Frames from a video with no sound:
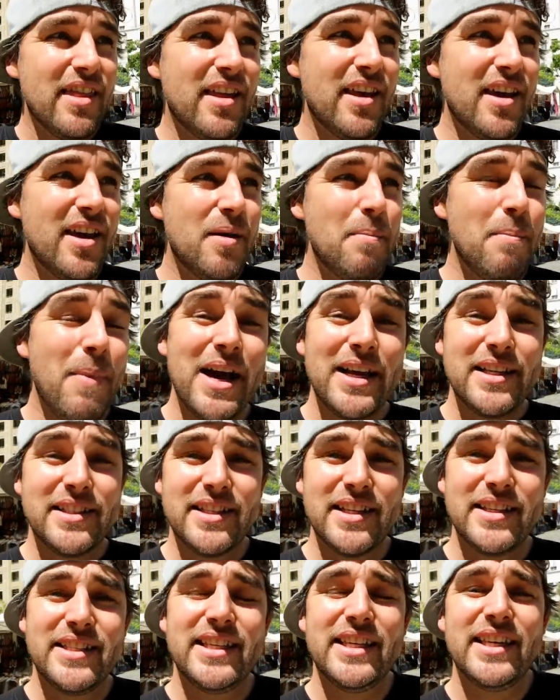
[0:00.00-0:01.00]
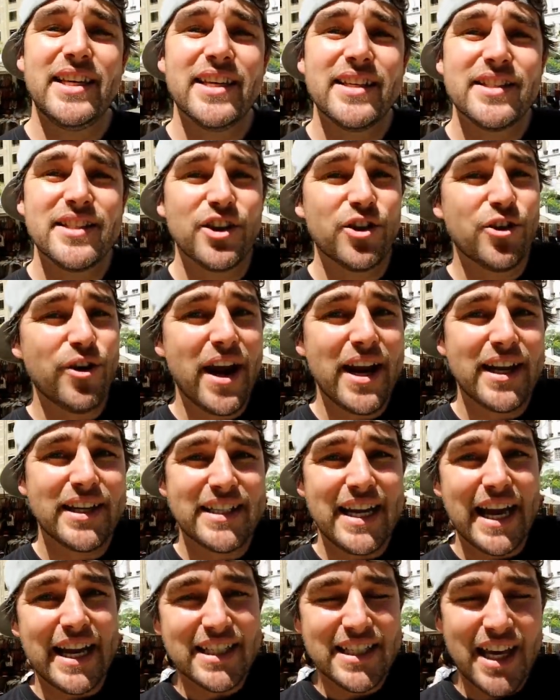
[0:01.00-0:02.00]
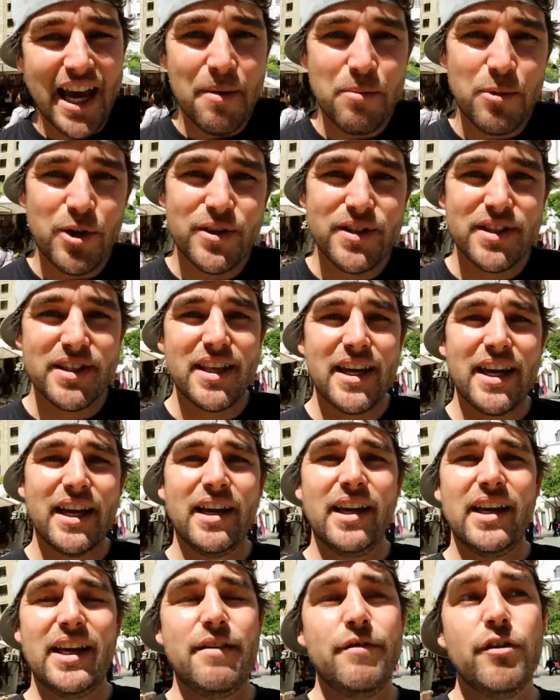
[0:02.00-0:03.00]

The My City is a great daytime use thing.